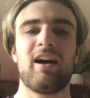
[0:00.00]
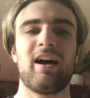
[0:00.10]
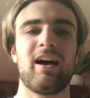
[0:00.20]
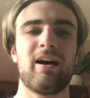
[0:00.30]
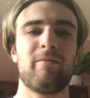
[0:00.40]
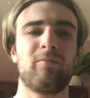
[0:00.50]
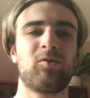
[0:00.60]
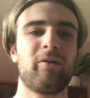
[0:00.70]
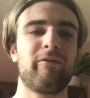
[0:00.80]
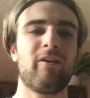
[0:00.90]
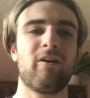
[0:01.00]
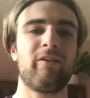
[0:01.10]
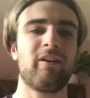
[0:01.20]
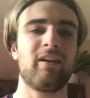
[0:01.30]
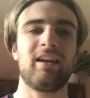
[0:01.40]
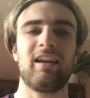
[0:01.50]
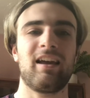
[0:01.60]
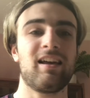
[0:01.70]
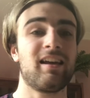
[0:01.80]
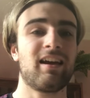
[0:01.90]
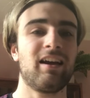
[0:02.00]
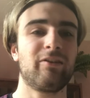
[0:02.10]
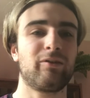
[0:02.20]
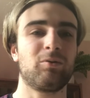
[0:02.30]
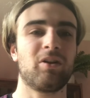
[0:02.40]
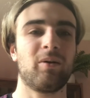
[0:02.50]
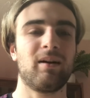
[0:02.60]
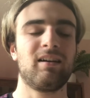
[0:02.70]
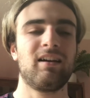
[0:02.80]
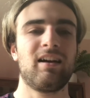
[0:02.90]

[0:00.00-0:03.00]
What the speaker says: so far that he can still do it